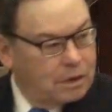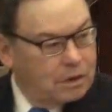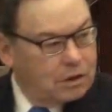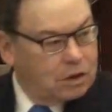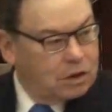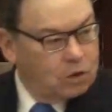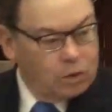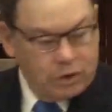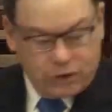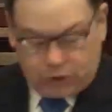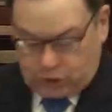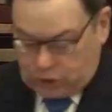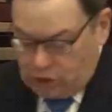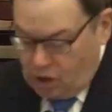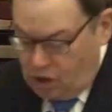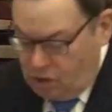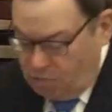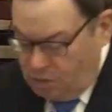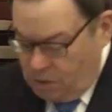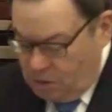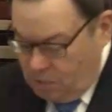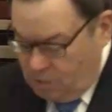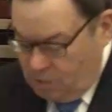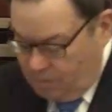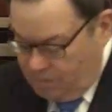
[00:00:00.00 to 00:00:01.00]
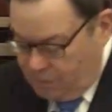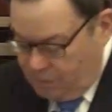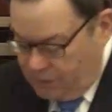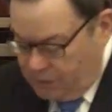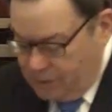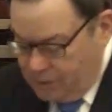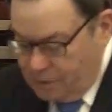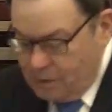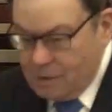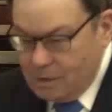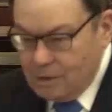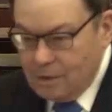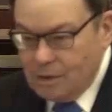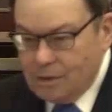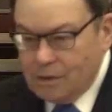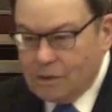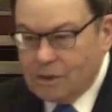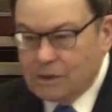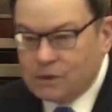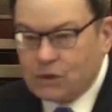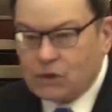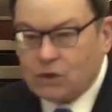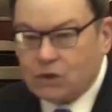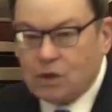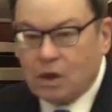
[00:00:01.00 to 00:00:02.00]
to a sermon
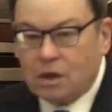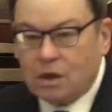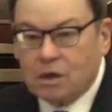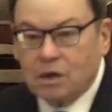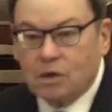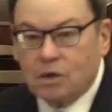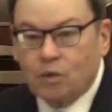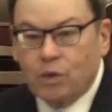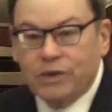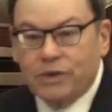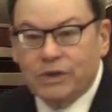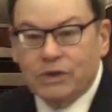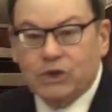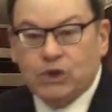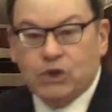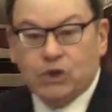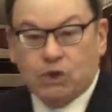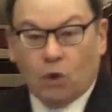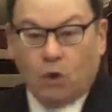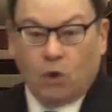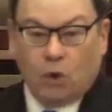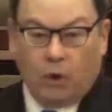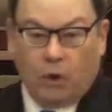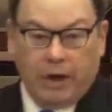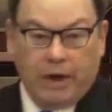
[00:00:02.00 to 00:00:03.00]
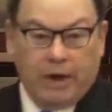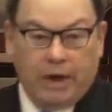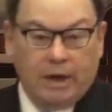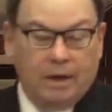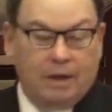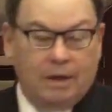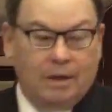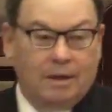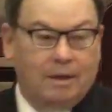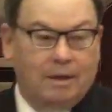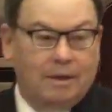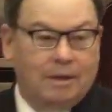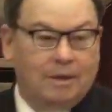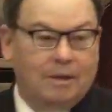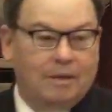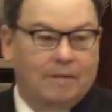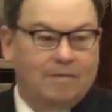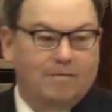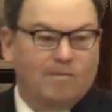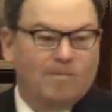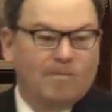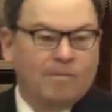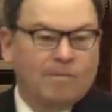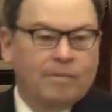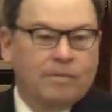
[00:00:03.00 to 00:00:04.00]
that started with a story
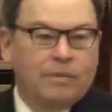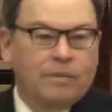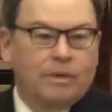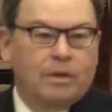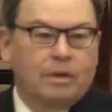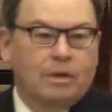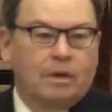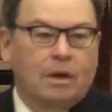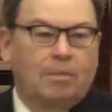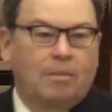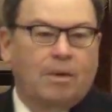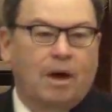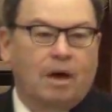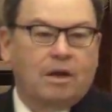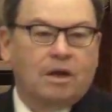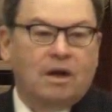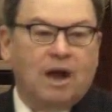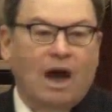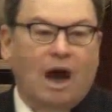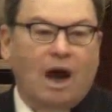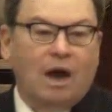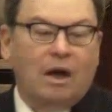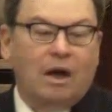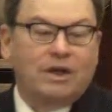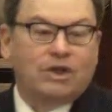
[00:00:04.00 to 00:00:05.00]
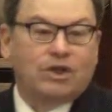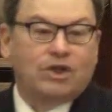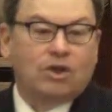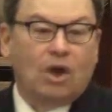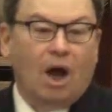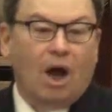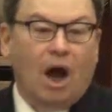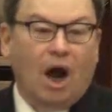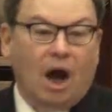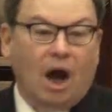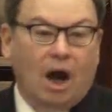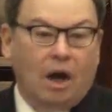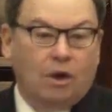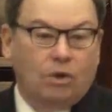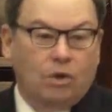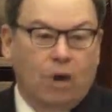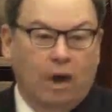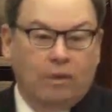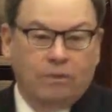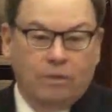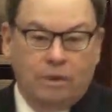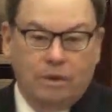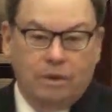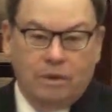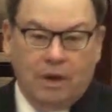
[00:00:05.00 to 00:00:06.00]
about an Irish laird,
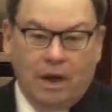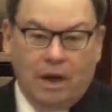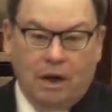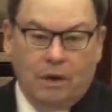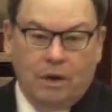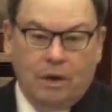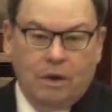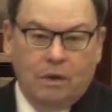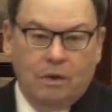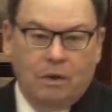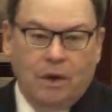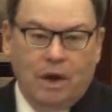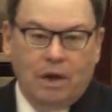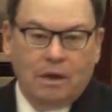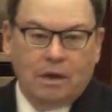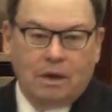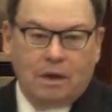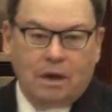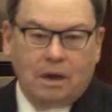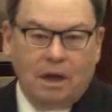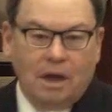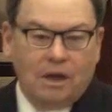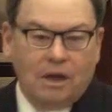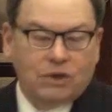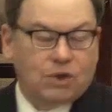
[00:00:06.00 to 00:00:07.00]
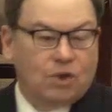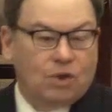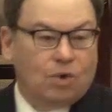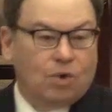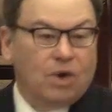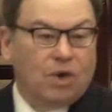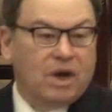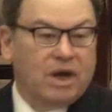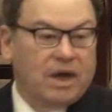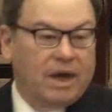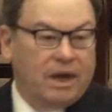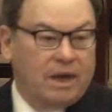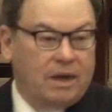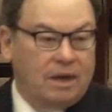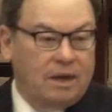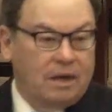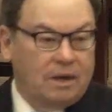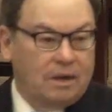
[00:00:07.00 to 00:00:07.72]
Londonderry, who had a castlereagh.